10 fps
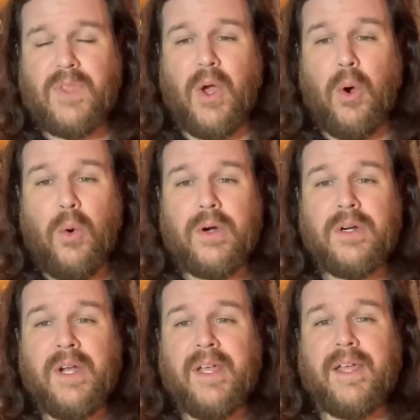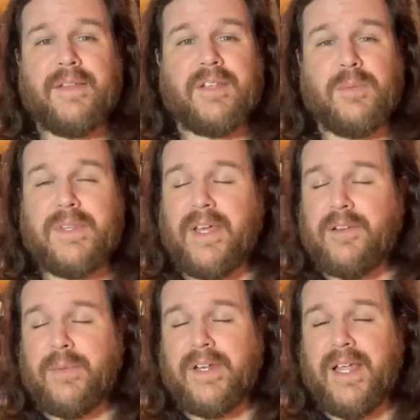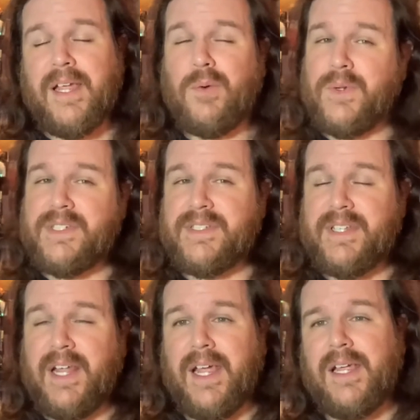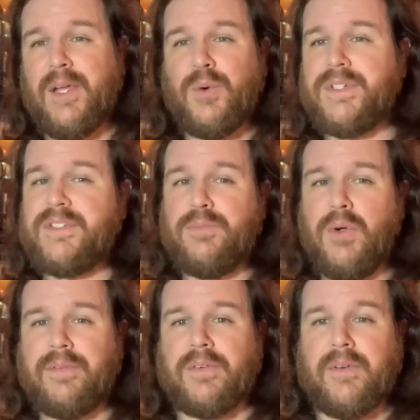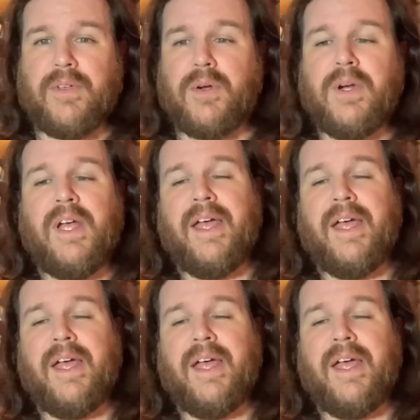Or it's going to be the other Monday, which is today, which is a movie review.